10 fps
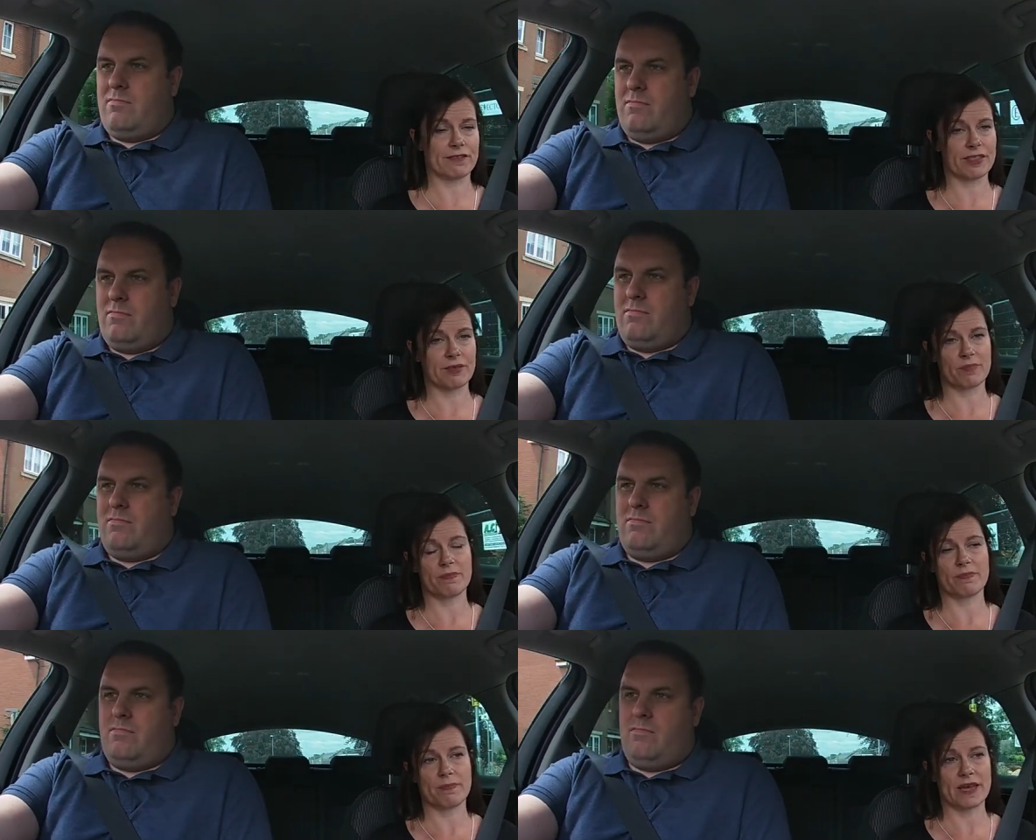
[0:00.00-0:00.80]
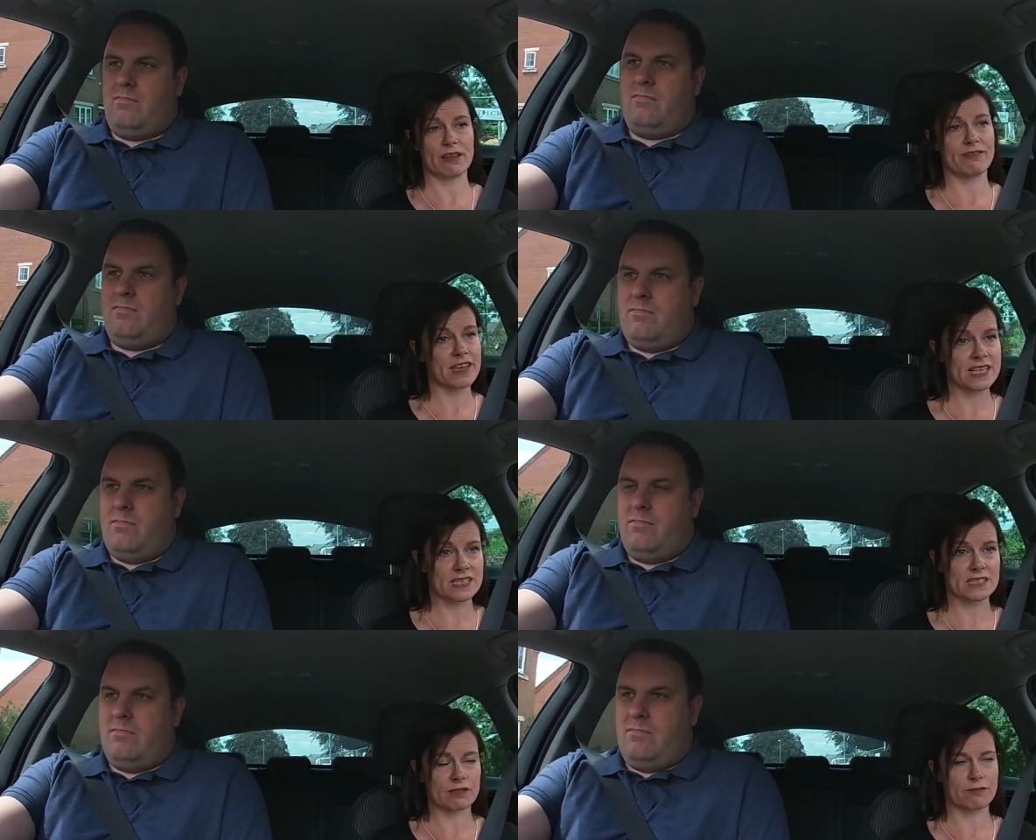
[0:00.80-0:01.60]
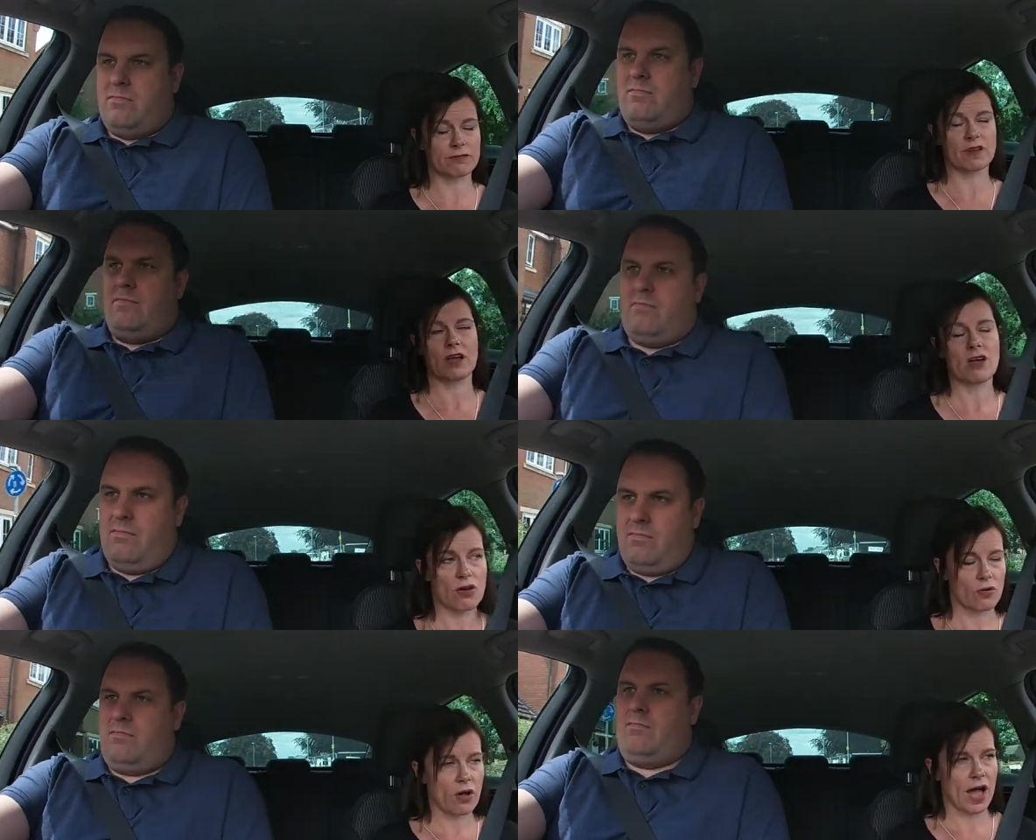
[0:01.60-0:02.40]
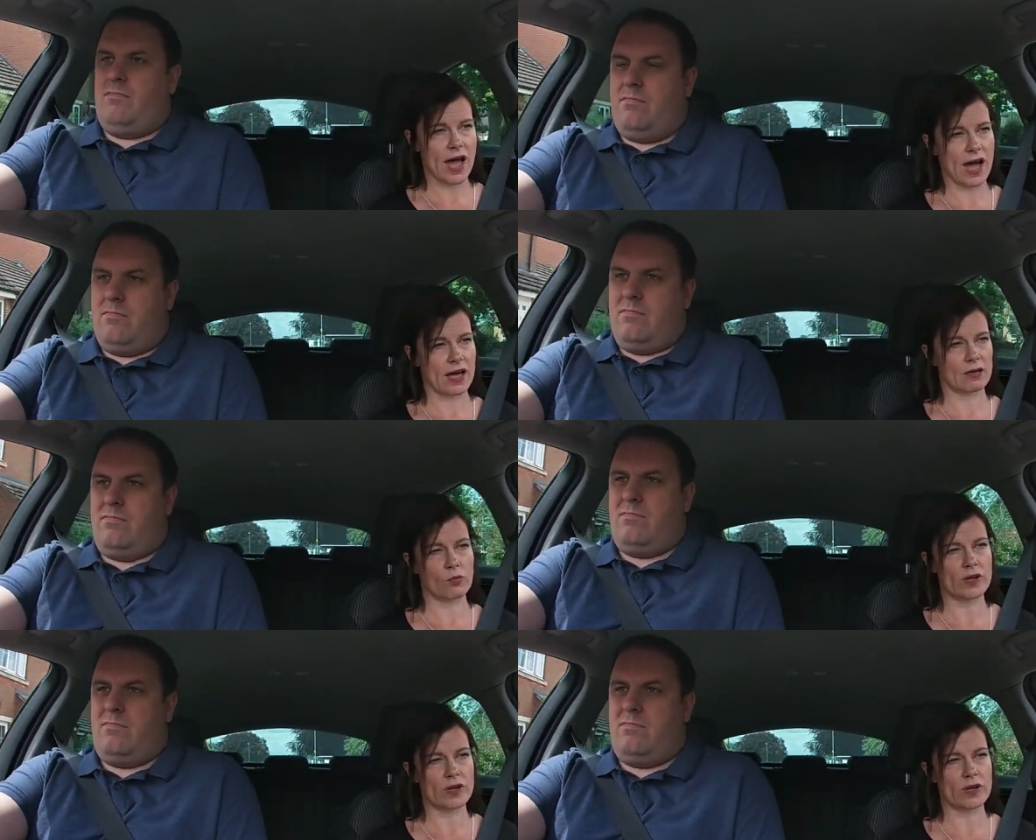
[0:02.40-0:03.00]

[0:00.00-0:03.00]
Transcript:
Speaker 1: for the benefits of uh,